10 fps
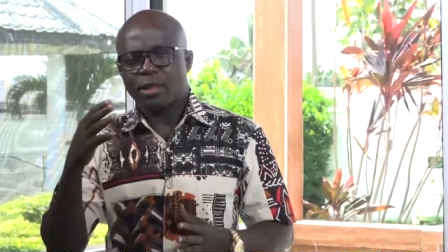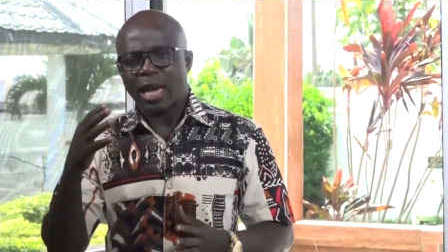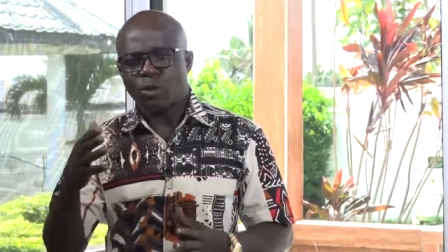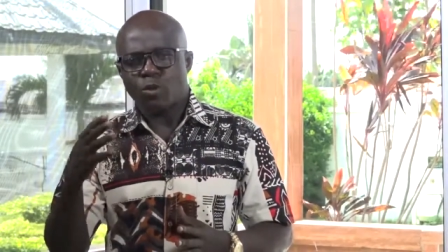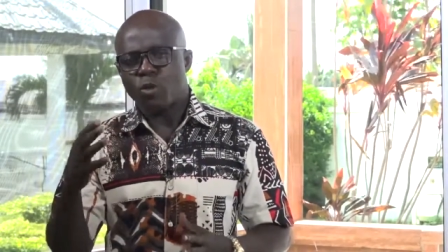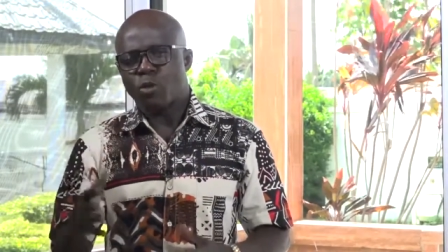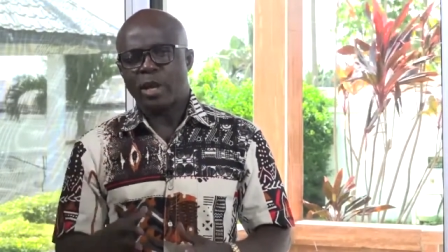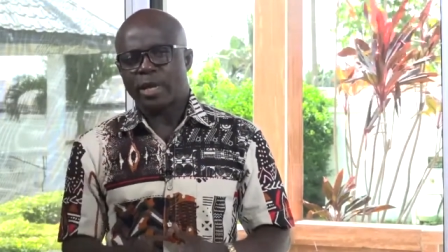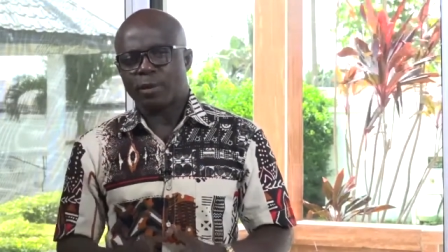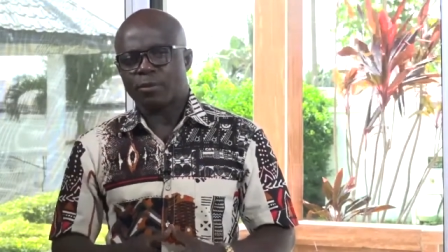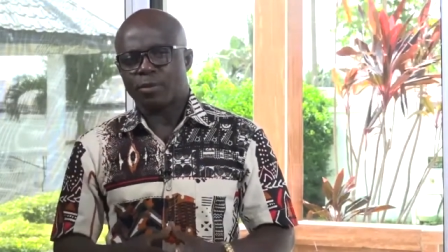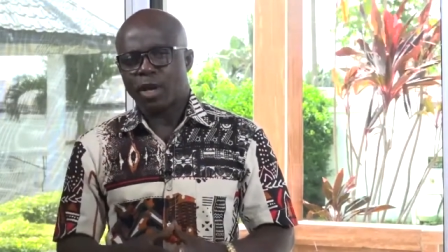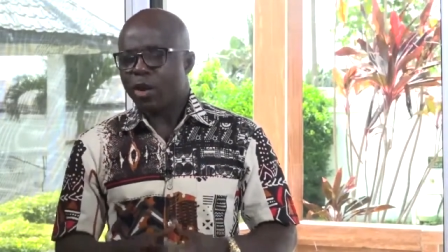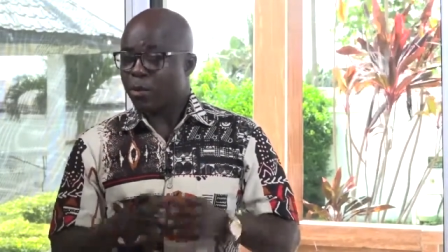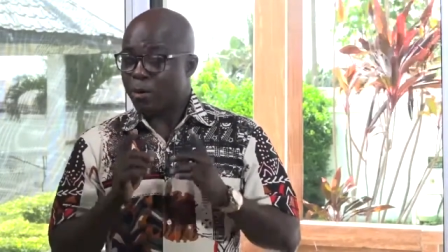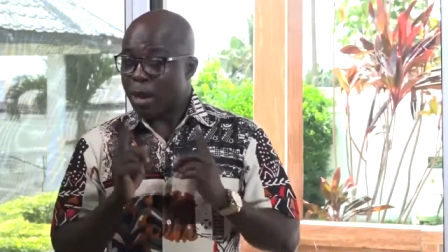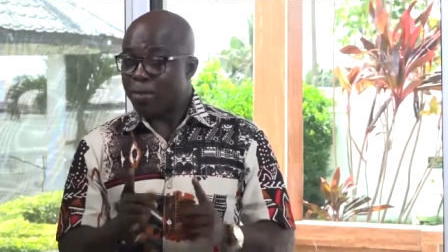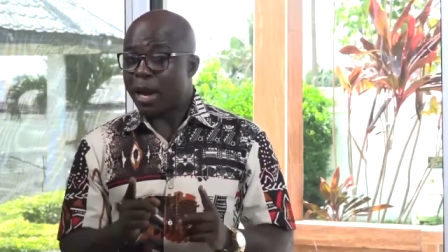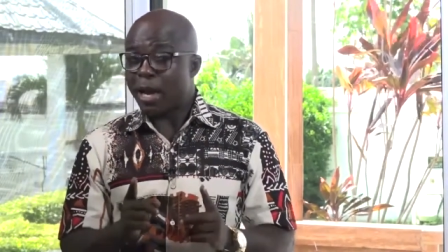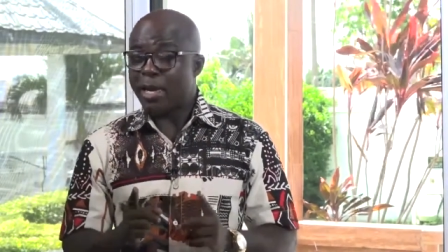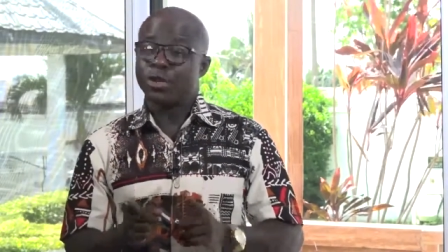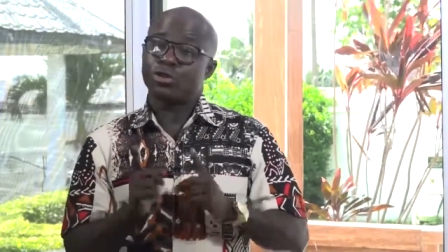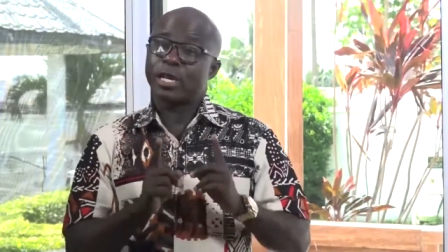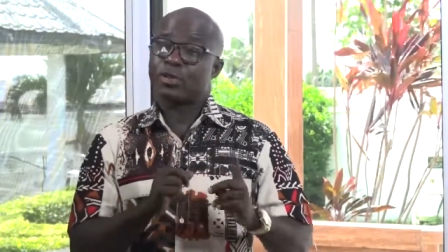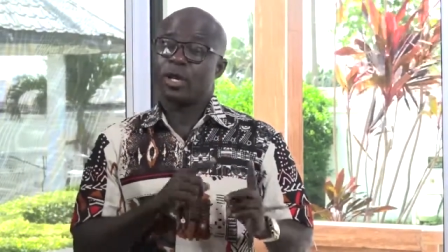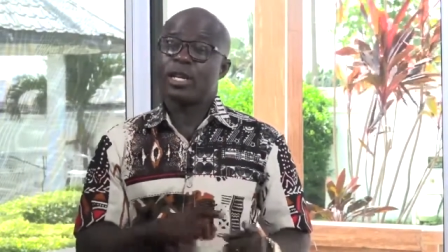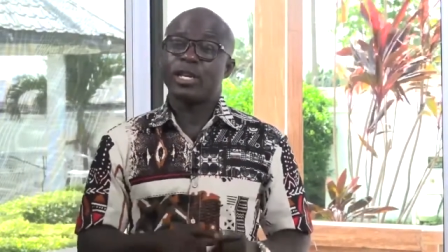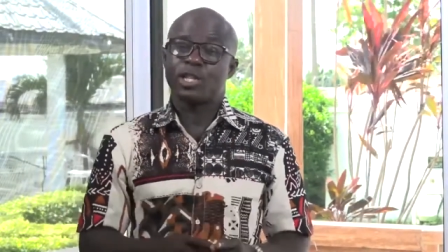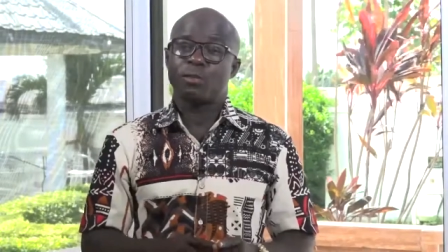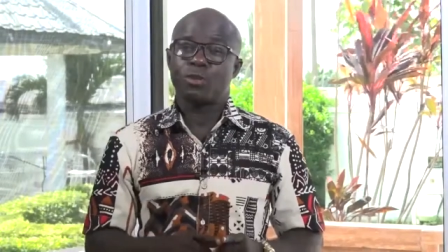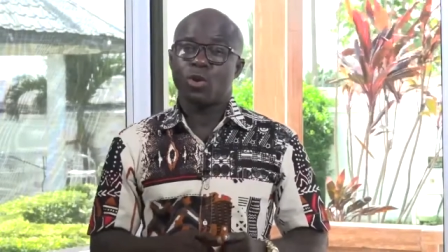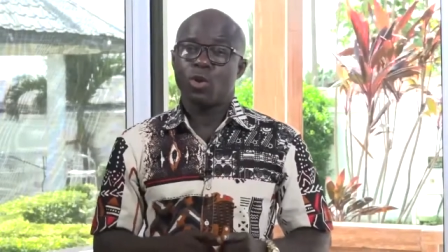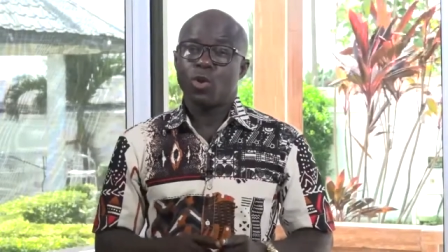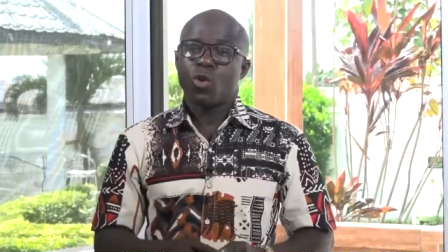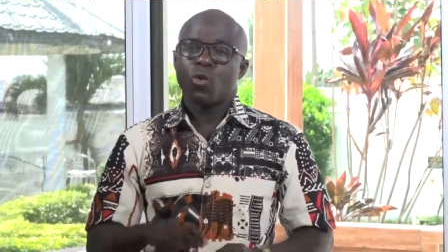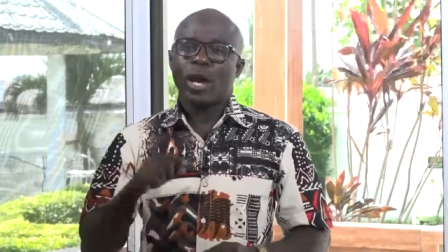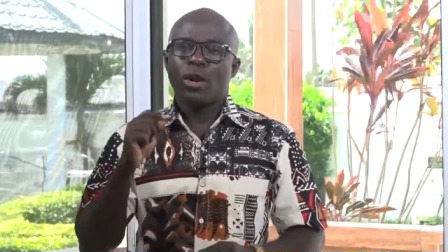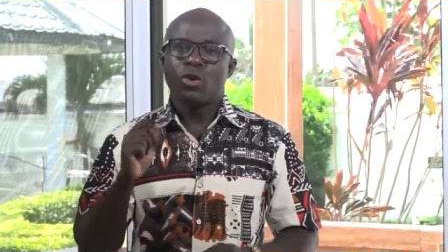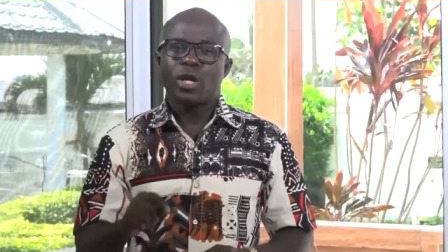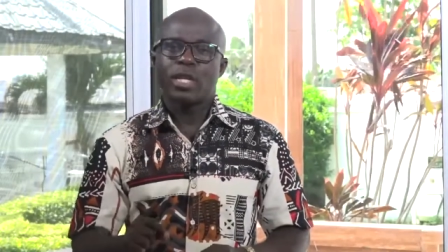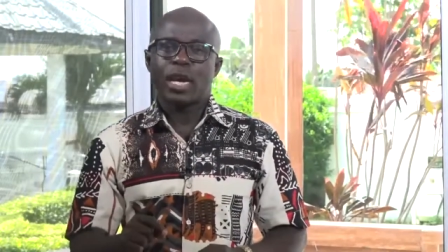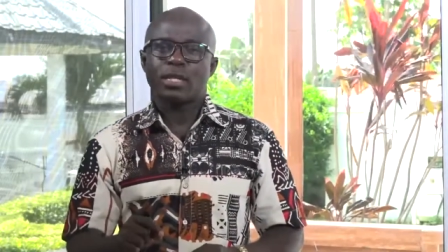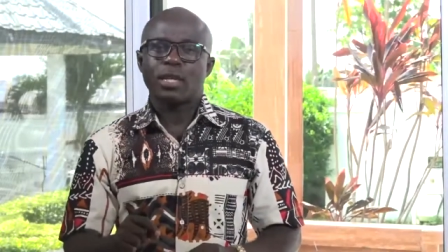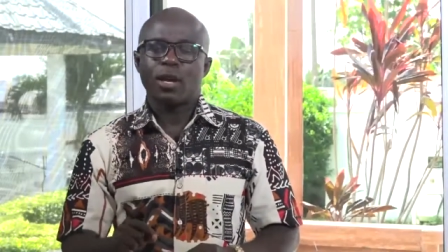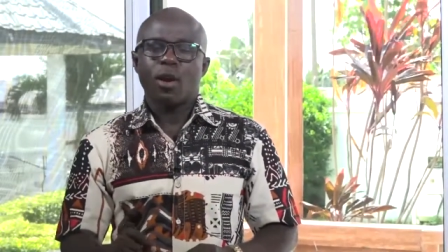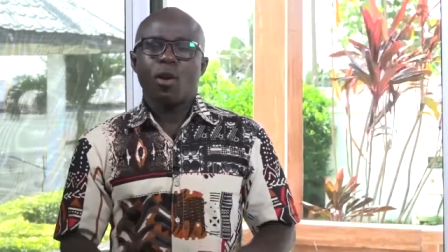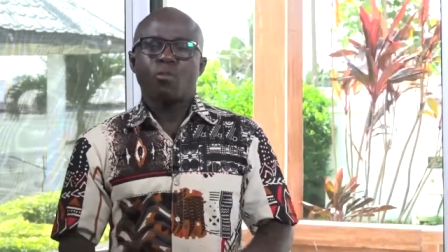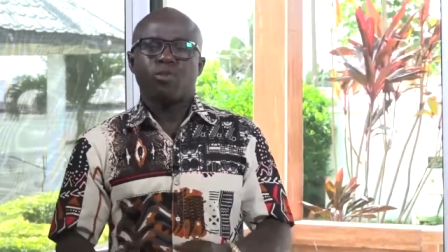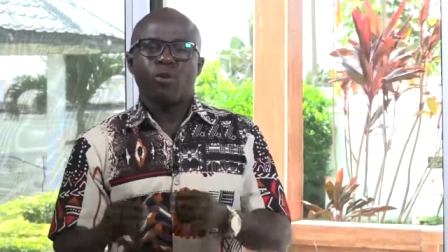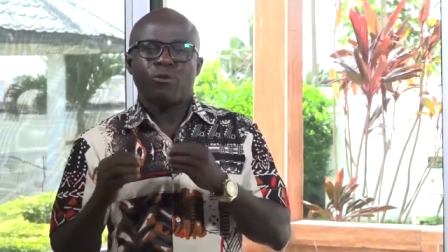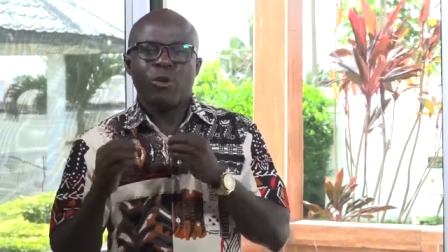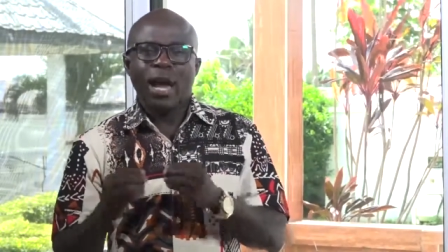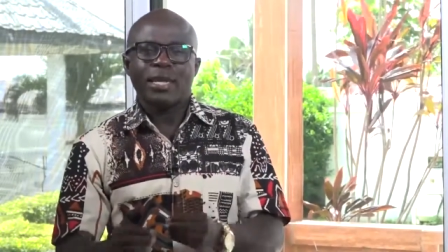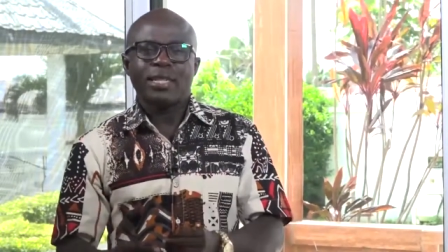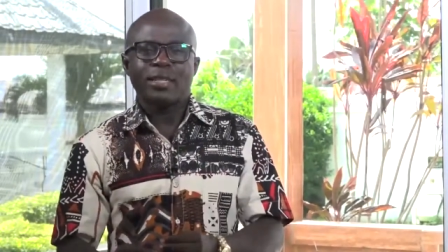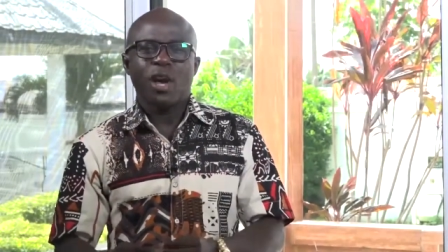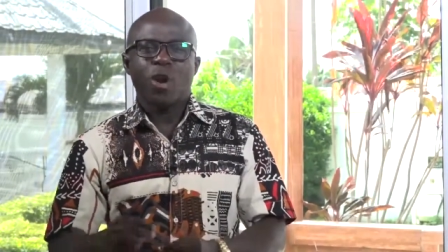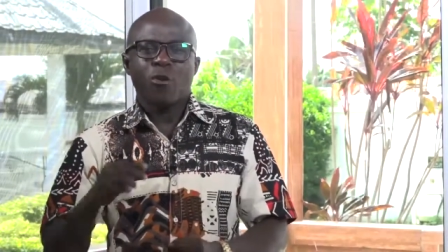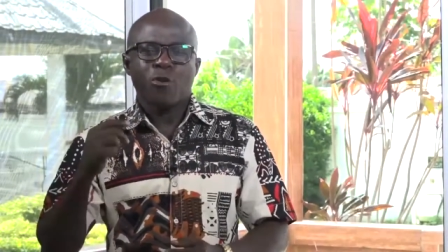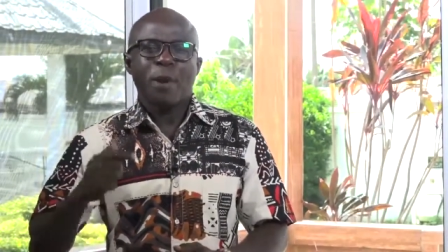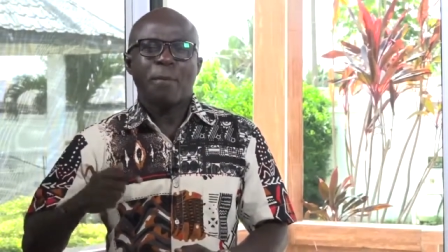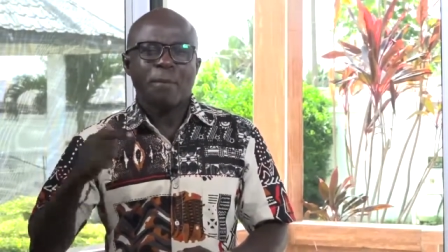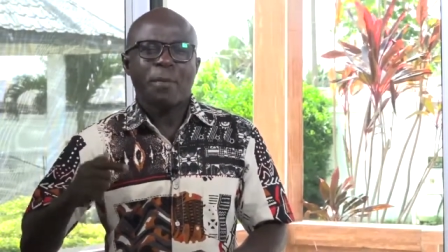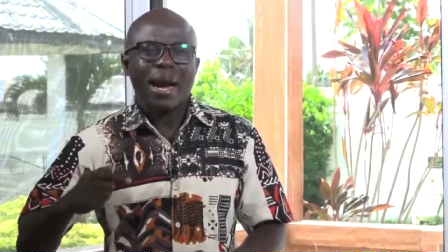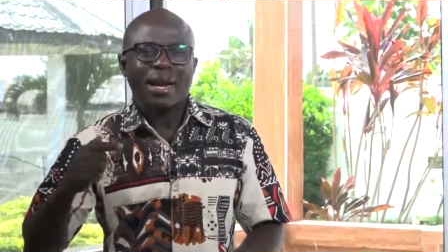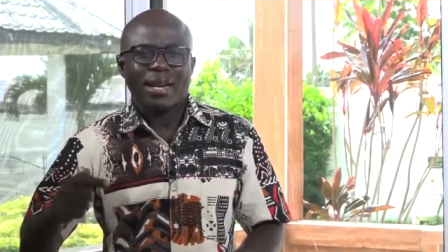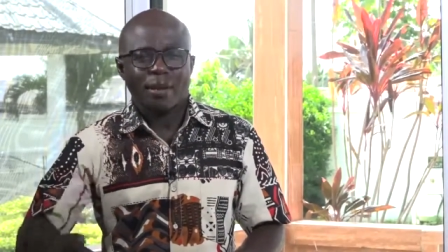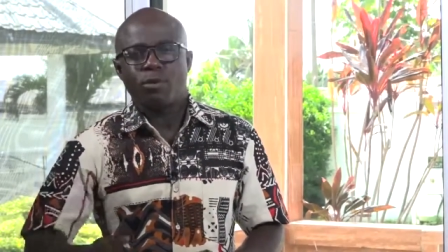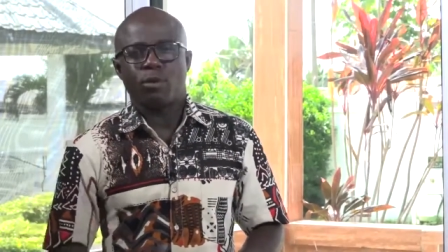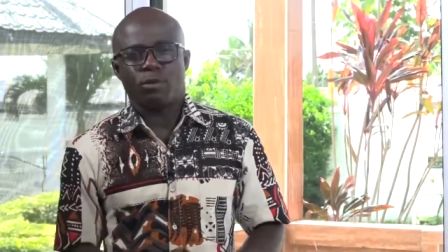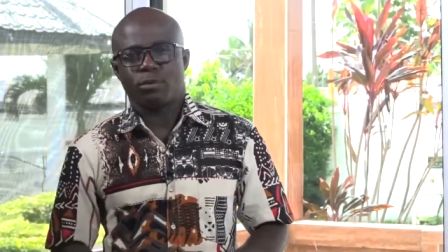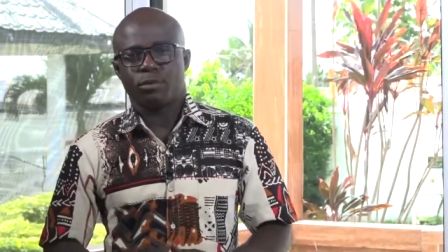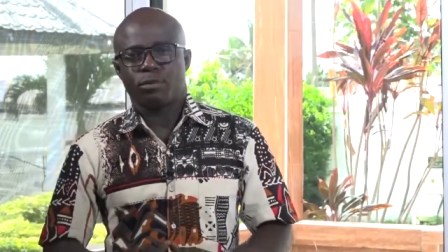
that we would make. Remember, in transfer leadership, we are looking at providing remarkable,